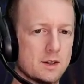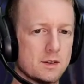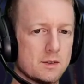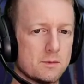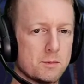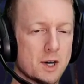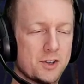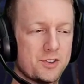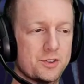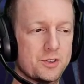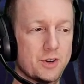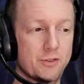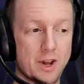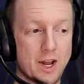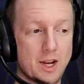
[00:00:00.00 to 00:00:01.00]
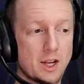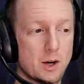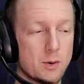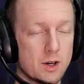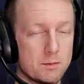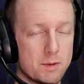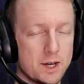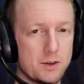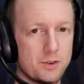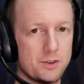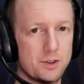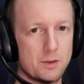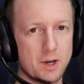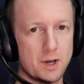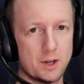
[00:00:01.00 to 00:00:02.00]
much, if any, quick battles
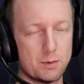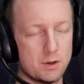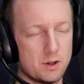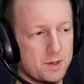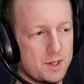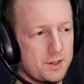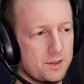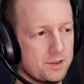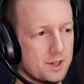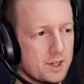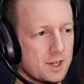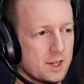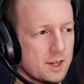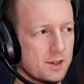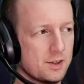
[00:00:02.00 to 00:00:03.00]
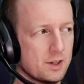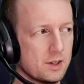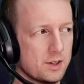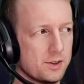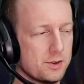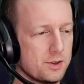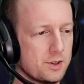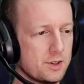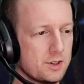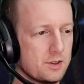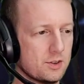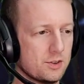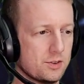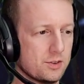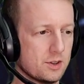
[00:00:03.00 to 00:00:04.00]
in about 12 months. I thought I'd
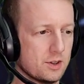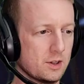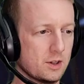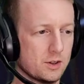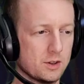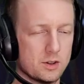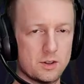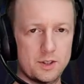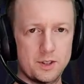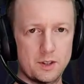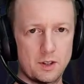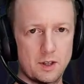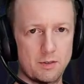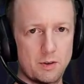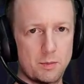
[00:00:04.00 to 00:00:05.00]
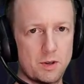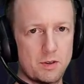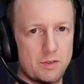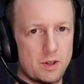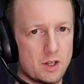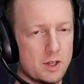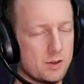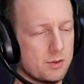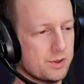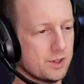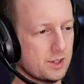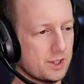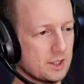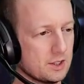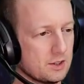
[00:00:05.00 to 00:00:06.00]
just log on and give it a bit of a go.
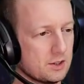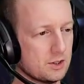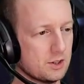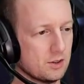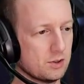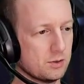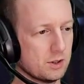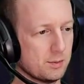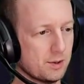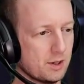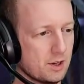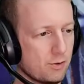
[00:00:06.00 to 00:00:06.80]
Felt like trying something a bit